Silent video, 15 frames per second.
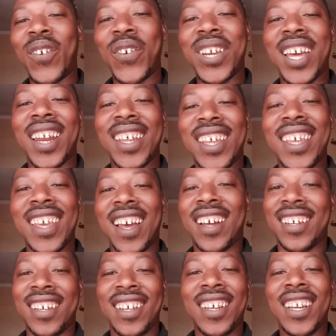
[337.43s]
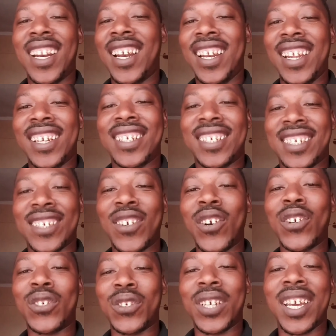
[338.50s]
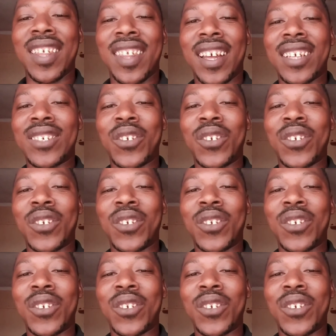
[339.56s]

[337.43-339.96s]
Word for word: We are here. Let's go together.